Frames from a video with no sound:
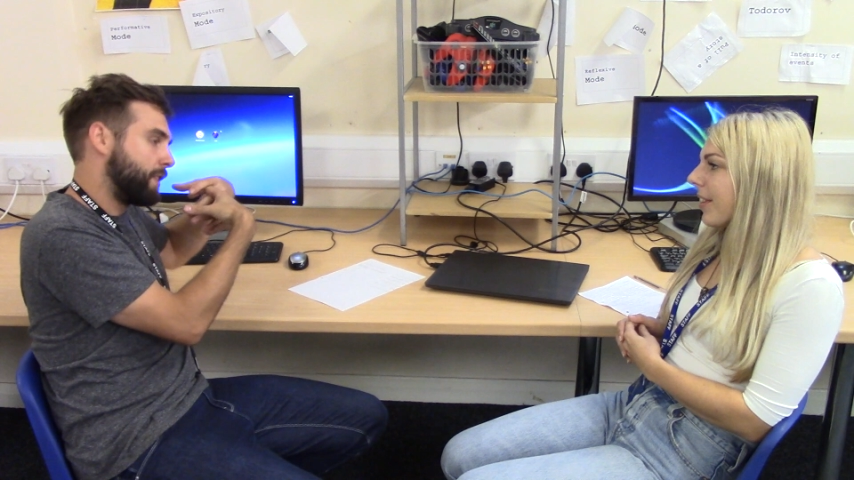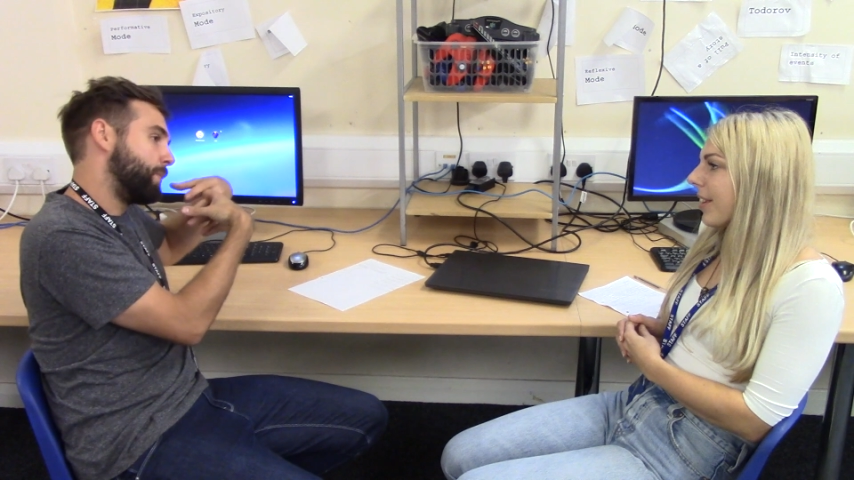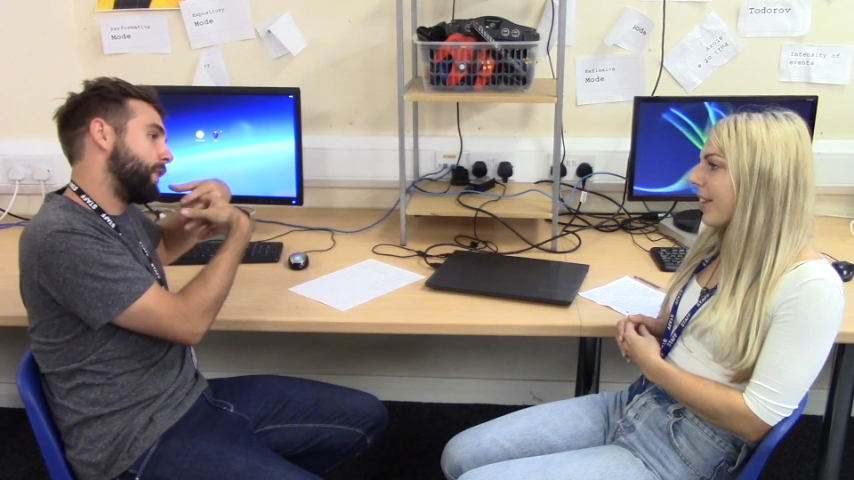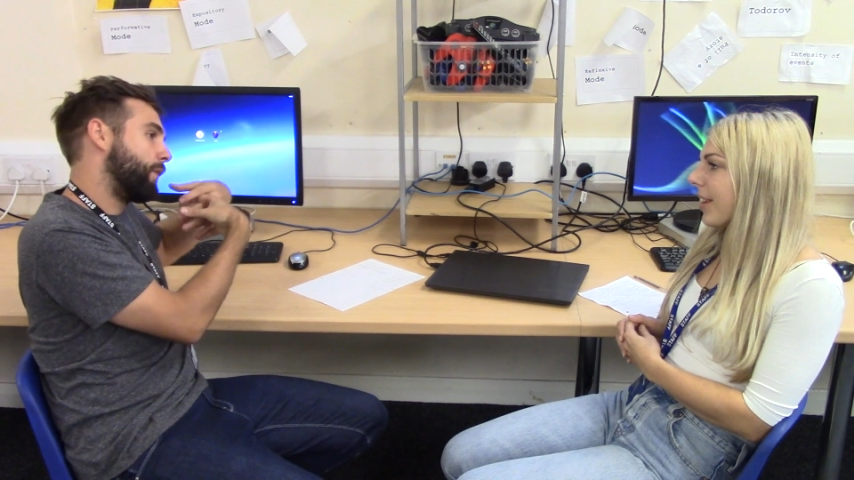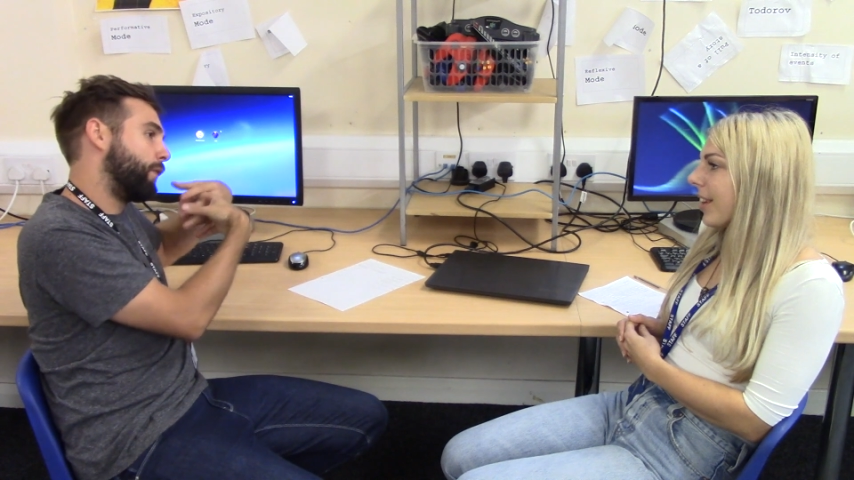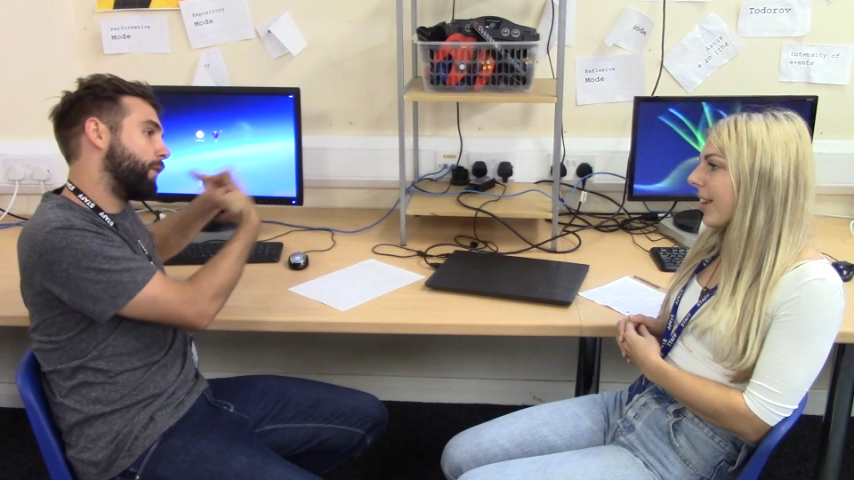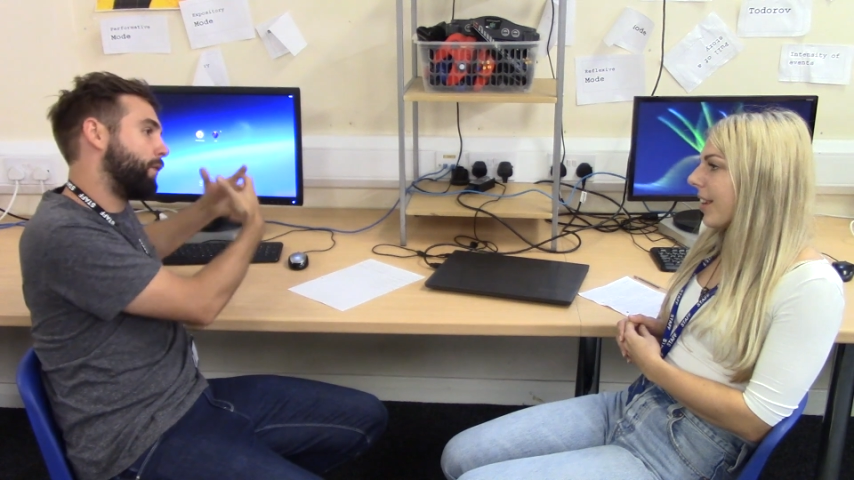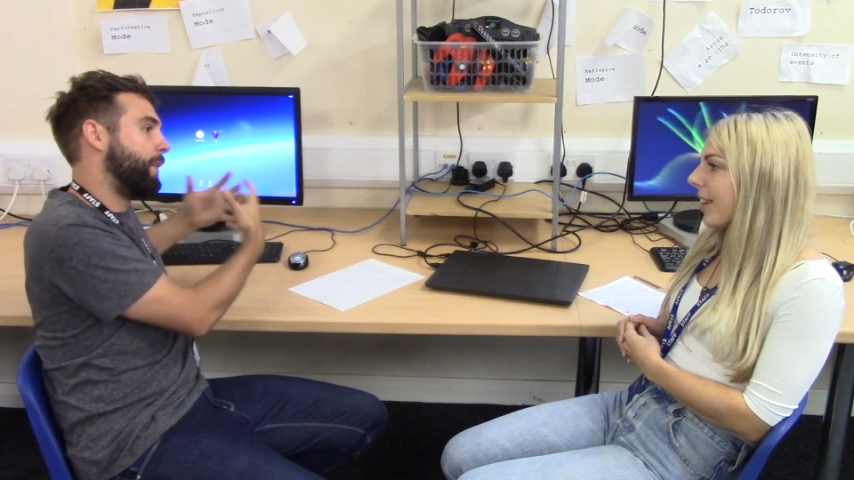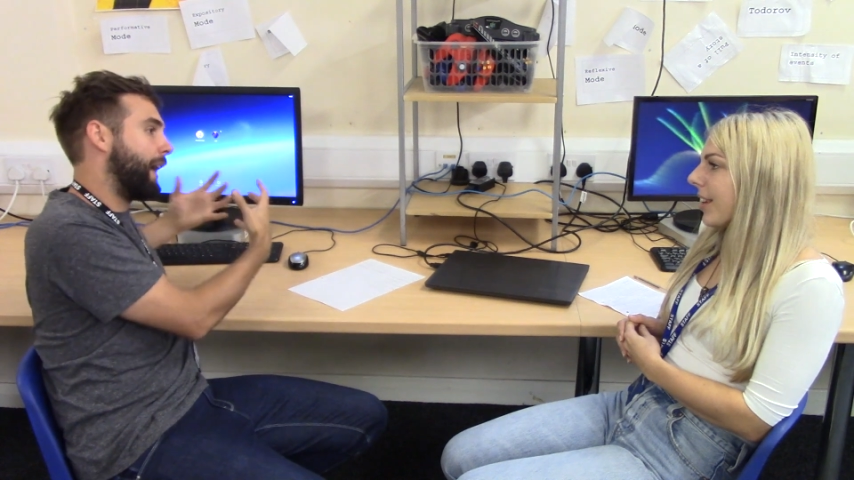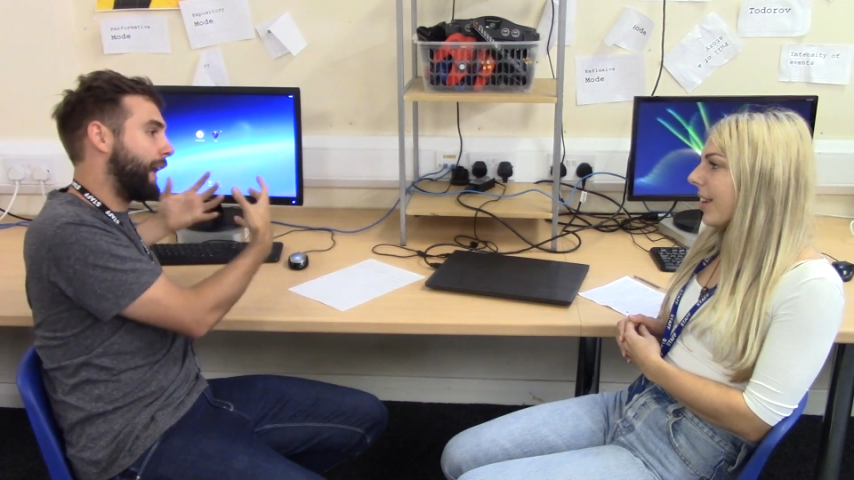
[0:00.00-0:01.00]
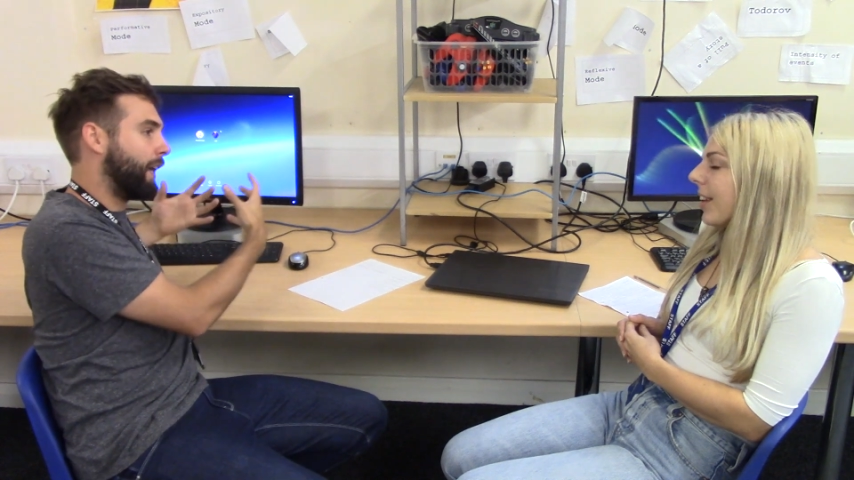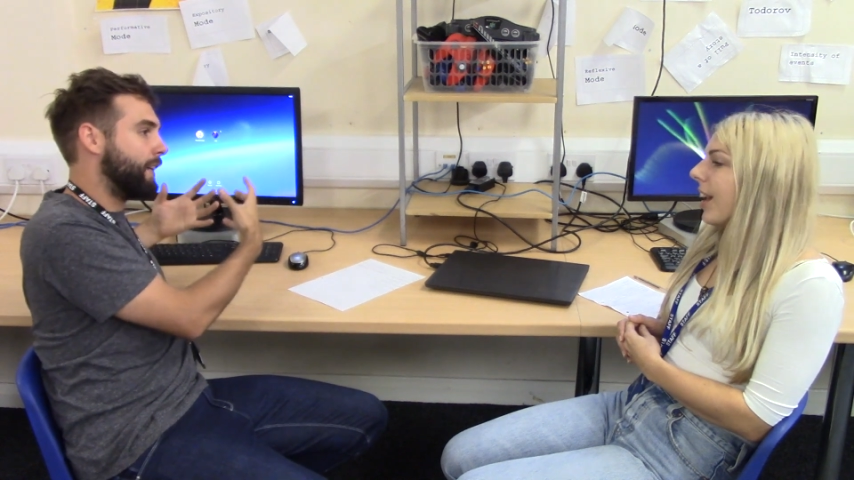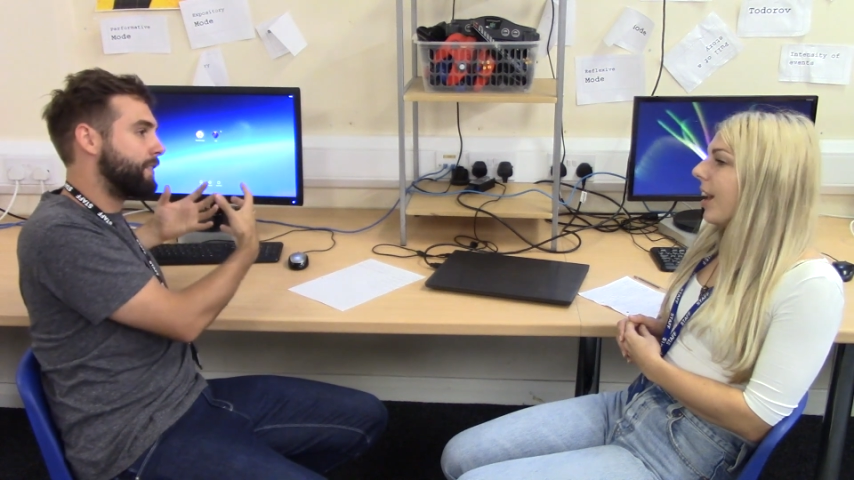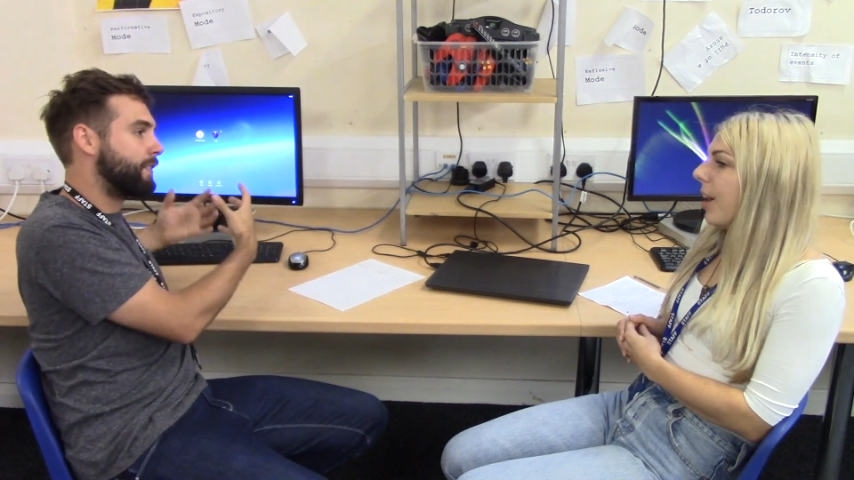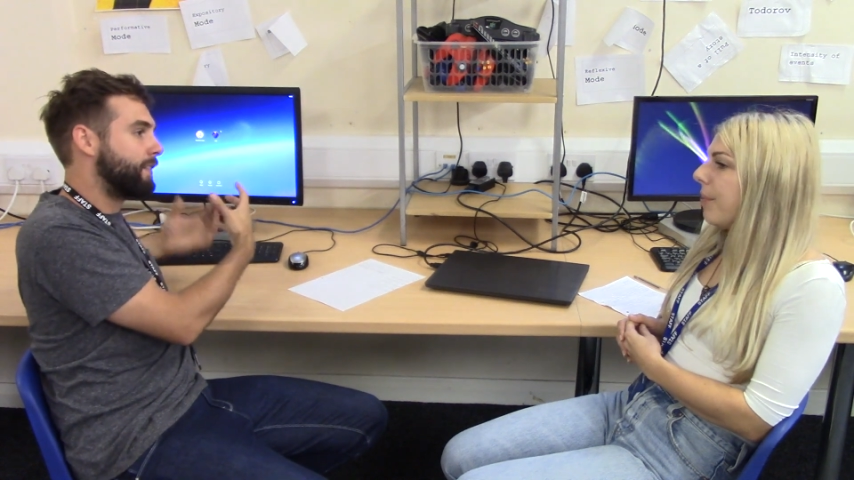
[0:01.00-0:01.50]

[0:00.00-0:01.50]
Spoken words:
themselves off from their allies?